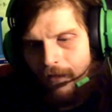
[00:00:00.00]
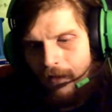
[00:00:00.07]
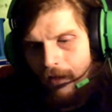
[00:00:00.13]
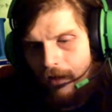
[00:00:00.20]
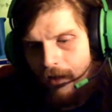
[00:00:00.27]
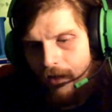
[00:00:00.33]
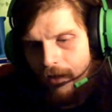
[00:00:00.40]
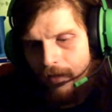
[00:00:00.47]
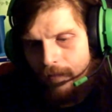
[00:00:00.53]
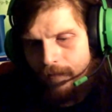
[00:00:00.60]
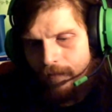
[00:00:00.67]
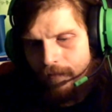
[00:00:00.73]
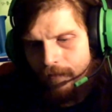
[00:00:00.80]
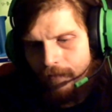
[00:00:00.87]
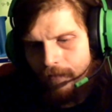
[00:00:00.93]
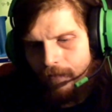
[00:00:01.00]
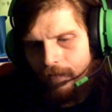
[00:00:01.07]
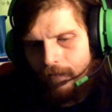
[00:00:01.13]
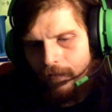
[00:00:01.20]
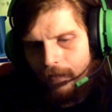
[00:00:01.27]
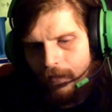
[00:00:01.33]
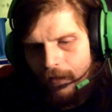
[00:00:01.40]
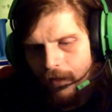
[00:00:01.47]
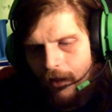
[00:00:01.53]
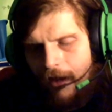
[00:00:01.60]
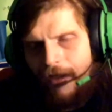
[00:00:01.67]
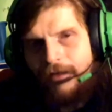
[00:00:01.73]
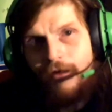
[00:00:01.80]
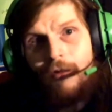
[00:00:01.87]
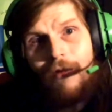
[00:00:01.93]

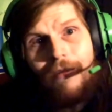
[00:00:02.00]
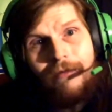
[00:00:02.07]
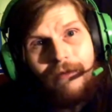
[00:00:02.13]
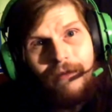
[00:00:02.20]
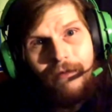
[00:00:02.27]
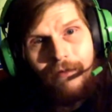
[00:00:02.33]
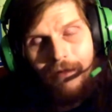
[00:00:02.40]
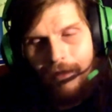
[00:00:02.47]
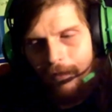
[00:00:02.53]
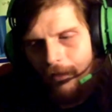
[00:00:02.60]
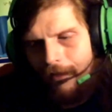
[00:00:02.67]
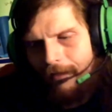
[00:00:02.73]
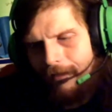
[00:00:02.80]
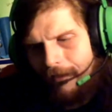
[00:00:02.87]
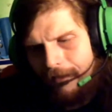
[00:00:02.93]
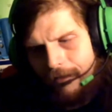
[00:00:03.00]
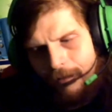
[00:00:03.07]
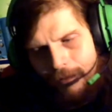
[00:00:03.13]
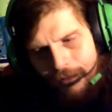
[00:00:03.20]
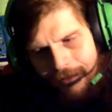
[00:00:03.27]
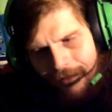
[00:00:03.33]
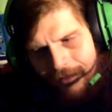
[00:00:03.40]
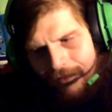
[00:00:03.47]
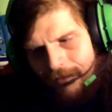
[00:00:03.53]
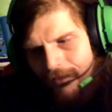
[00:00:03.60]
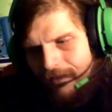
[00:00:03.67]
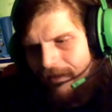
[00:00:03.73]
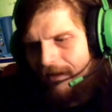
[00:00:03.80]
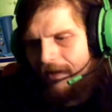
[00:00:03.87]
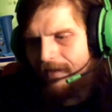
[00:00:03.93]
I know I didn't. I completely
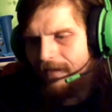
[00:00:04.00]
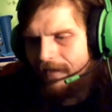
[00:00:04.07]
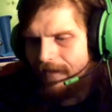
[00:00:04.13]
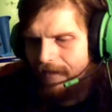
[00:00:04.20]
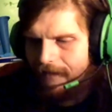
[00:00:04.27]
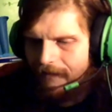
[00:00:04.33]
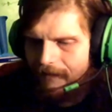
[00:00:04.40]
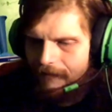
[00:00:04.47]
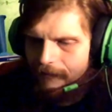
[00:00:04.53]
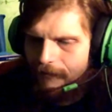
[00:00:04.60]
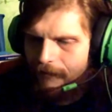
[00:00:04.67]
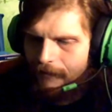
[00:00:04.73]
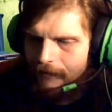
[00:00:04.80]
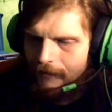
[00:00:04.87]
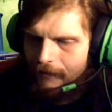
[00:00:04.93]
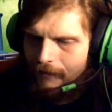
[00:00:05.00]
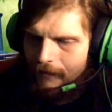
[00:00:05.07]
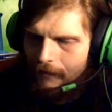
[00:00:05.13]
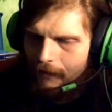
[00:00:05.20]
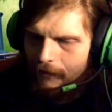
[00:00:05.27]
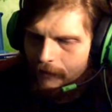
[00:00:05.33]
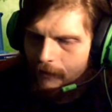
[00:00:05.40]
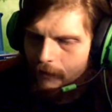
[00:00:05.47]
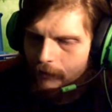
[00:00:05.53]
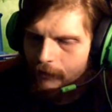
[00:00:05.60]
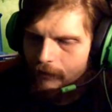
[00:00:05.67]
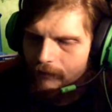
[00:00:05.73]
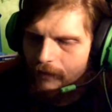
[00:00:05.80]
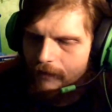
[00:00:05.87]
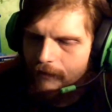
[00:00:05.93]
forgot to give No
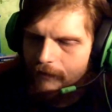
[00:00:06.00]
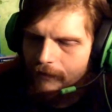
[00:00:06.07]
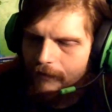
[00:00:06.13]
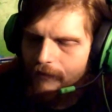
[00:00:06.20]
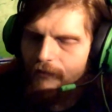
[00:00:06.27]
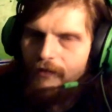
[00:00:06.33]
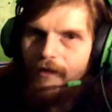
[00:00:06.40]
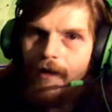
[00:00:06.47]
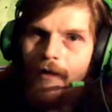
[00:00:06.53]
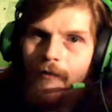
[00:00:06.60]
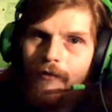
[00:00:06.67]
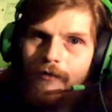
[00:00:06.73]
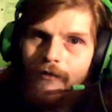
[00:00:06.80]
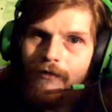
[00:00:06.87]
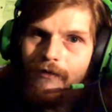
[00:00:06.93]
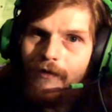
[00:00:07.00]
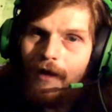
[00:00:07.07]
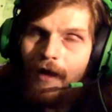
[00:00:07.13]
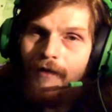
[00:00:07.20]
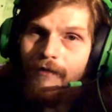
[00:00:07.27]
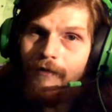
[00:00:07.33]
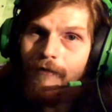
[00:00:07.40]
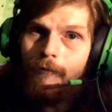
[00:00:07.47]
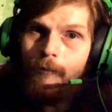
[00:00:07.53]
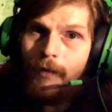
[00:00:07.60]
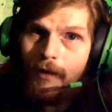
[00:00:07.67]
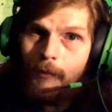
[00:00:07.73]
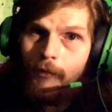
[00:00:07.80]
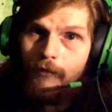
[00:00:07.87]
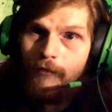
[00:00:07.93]
Surrender its flowers. As a
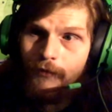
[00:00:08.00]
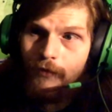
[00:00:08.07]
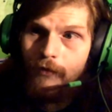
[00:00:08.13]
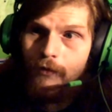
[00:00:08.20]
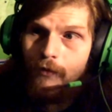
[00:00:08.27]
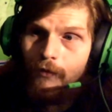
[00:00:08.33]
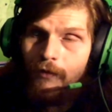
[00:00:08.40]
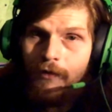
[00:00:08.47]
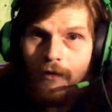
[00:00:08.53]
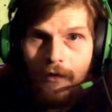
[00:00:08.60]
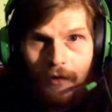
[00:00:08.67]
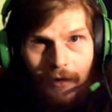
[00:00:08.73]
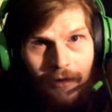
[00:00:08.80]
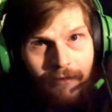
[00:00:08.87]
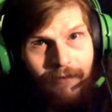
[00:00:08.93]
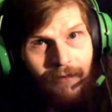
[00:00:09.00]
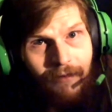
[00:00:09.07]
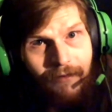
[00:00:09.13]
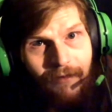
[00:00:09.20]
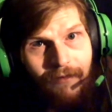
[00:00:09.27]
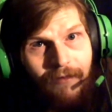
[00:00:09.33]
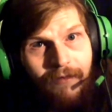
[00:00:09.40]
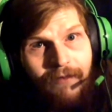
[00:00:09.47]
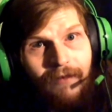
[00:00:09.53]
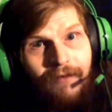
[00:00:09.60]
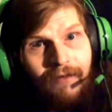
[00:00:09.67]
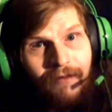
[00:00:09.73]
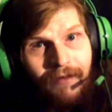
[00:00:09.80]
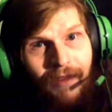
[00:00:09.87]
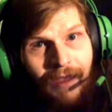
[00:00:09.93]
pay-per-view, it did get a
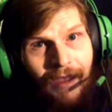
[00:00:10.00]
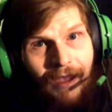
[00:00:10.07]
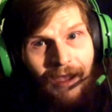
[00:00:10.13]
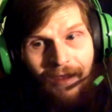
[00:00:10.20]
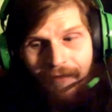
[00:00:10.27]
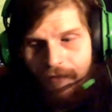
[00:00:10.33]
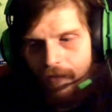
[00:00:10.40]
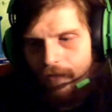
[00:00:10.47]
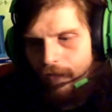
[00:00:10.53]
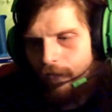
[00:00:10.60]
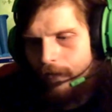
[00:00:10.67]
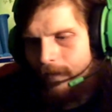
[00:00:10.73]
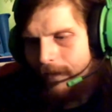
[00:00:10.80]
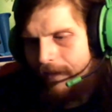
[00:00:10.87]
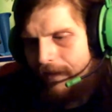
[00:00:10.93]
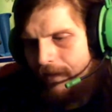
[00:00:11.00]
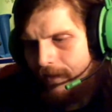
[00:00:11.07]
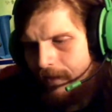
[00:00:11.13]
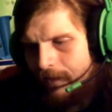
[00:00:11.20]
6.5 from me.